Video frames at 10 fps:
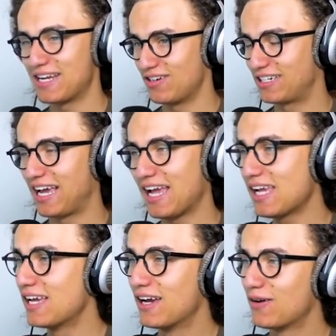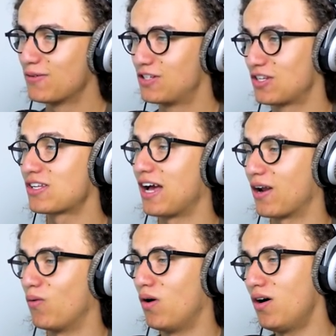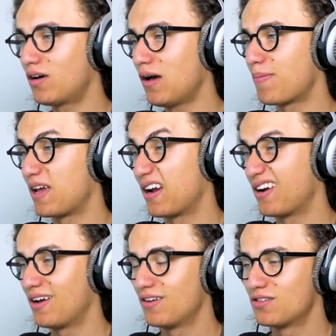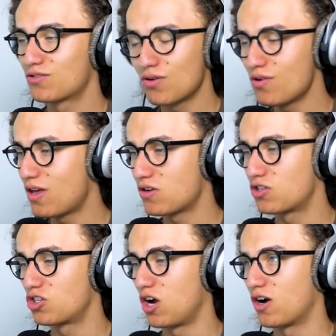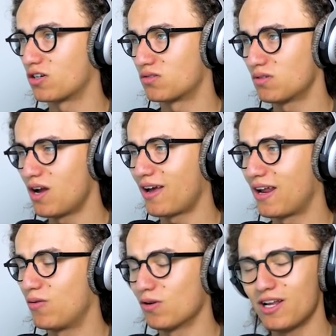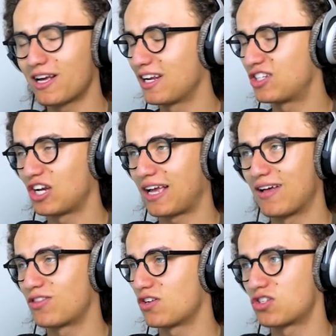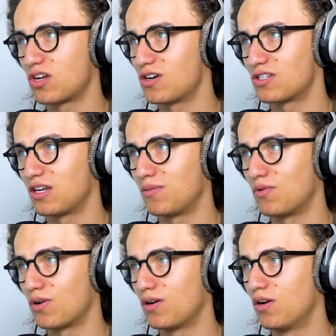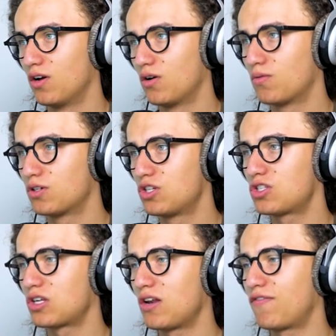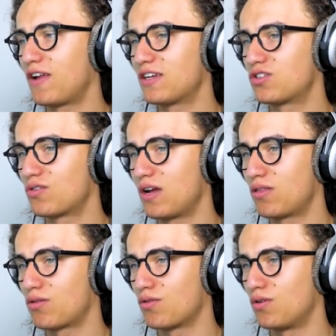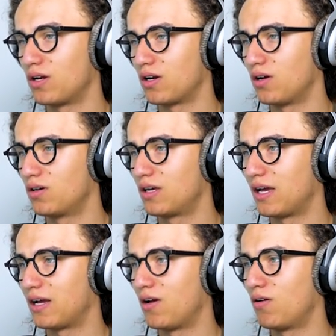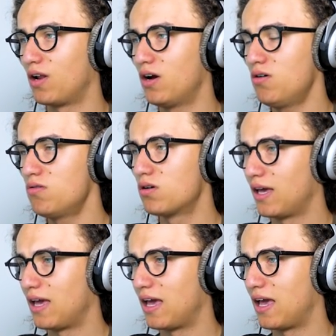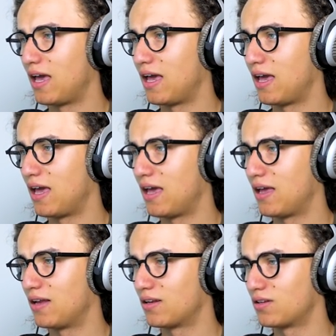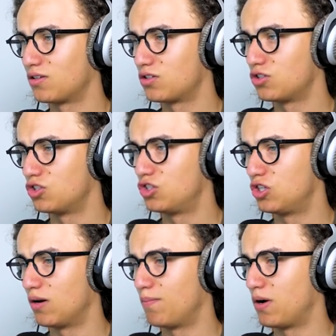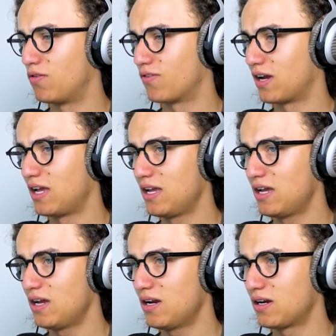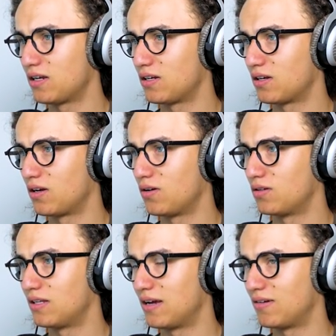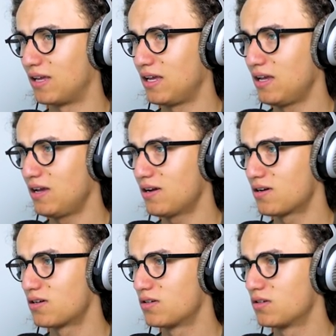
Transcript: okay? We just gotta walk up here. Screw those stars. We're not gonna check out those stars anymore. We're just gonna fly straight through here. Okay, go low and just jump over here and go down here.